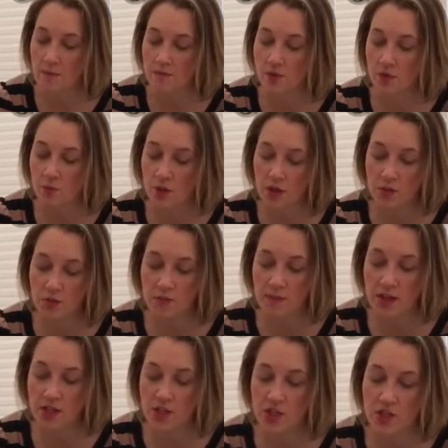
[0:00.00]
So what you would
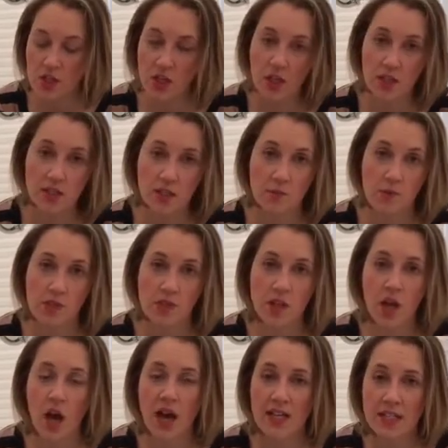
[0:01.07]
mention to your customer is
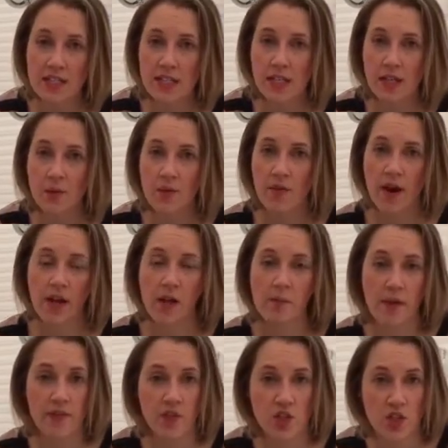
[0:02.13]
that ideally we
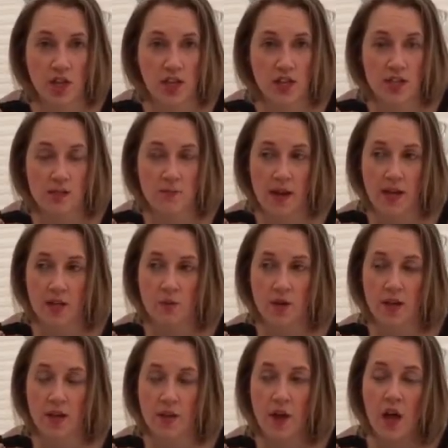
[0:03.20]
recommend the shake is made
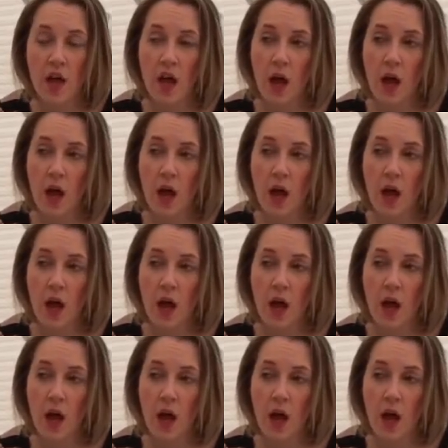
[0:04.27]
with